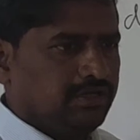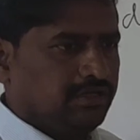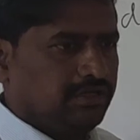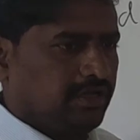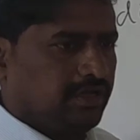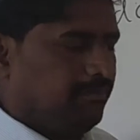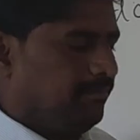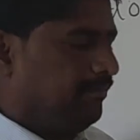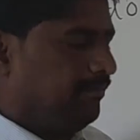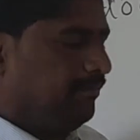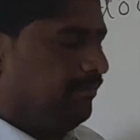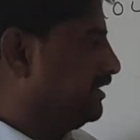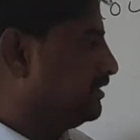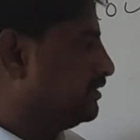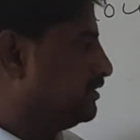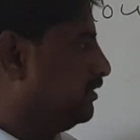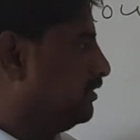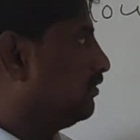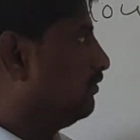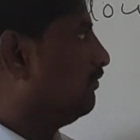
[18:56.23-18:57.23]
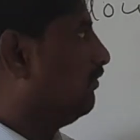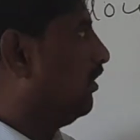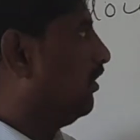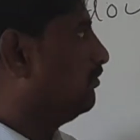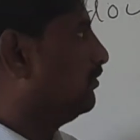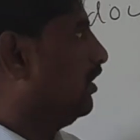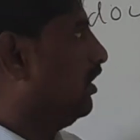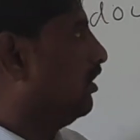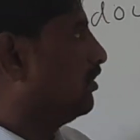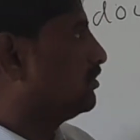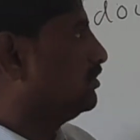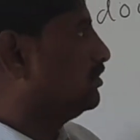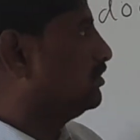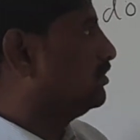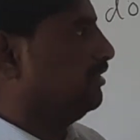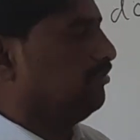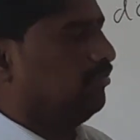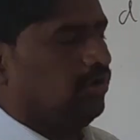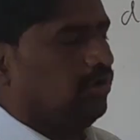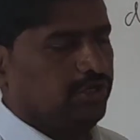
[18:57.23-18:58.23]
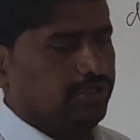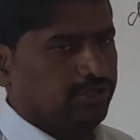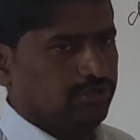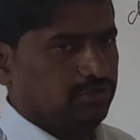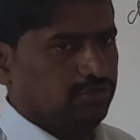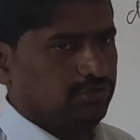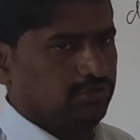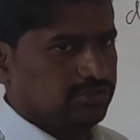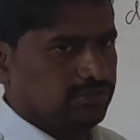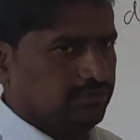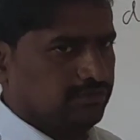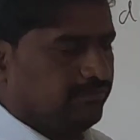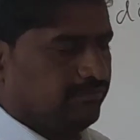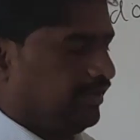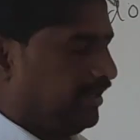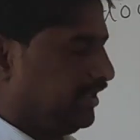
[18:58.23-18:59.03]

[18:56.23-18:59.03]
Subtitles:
combines to form the oxygen molecules. For